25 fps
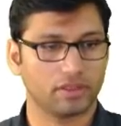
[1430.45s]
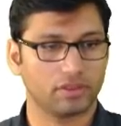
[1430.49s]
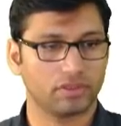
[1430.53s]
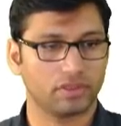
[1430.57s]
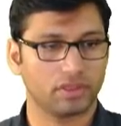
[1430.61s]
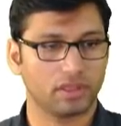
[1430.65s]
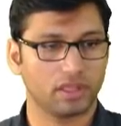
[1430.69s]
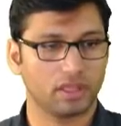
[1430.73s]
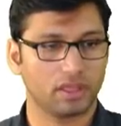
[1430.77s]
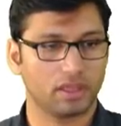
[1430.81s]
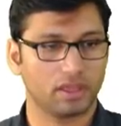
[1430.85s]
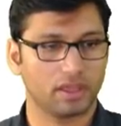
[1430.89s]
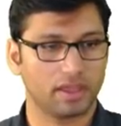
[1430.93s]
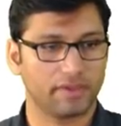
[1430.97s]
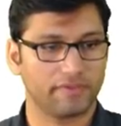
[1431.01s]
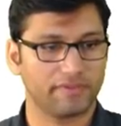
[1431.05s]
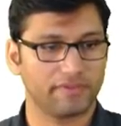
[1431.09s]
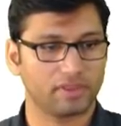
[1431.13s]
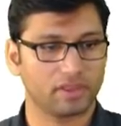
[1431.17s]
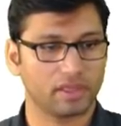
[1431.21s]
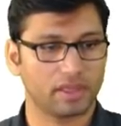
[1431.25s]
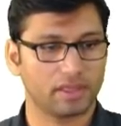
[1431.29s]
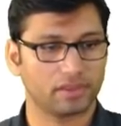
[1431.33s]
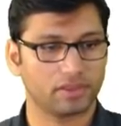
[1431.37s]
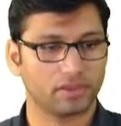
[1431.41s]
As you see,
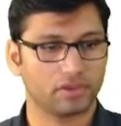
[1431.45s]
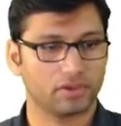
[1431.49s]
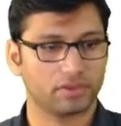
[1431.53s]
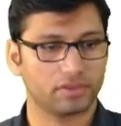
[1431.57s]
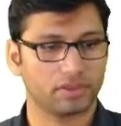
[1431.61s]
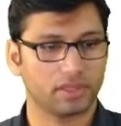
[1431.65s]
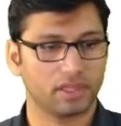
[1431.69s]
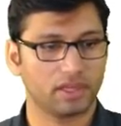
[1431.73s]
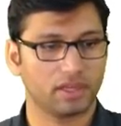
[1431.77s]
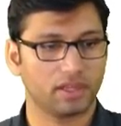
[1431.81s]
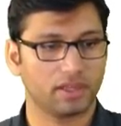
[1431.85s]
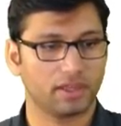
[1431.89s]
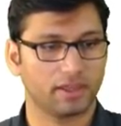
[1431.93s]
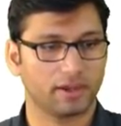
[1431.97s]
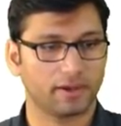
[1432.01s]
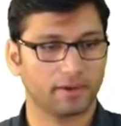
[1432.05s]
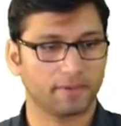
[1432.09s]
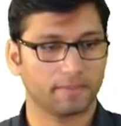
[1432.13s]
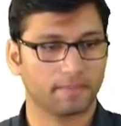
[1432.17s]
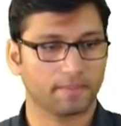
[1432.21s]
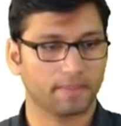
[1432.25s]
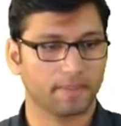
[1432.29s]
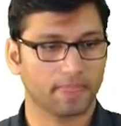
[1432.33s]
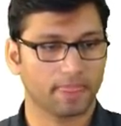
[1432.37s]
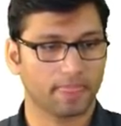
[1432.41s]
as you have seen
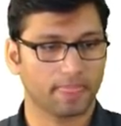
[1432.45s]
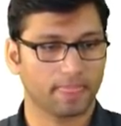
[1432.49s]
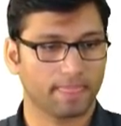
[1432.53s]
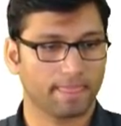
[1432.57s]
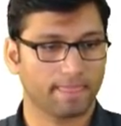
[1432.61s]
here,